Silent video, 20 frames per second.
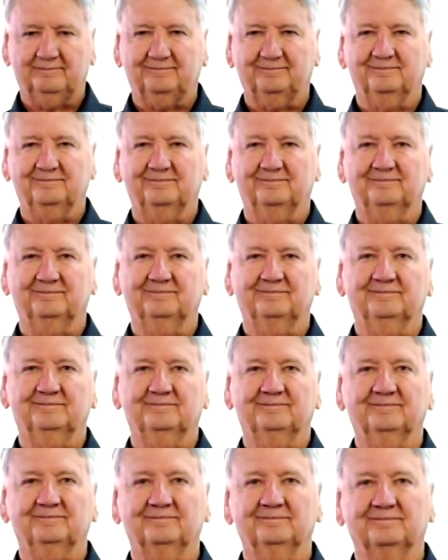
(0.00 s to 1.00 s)

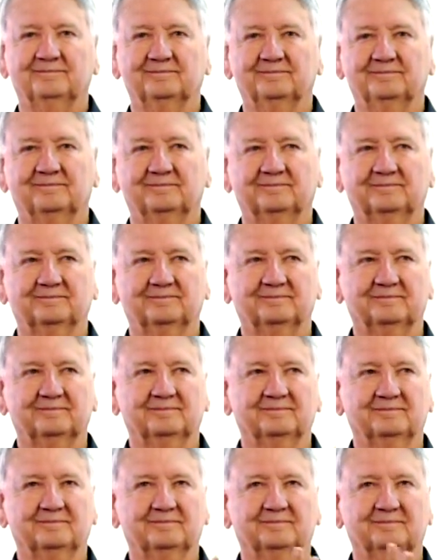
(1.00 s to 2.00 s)

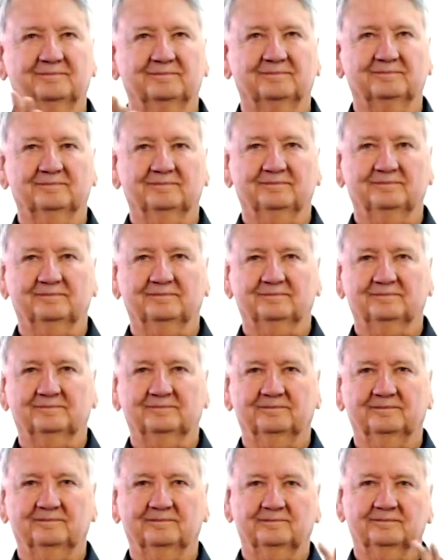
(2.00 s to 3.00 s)

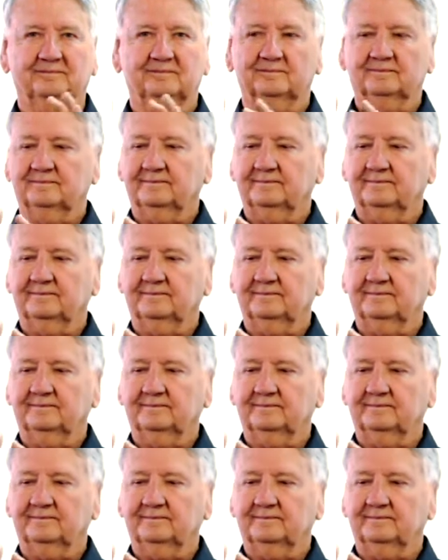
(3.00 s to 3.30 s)
(silence)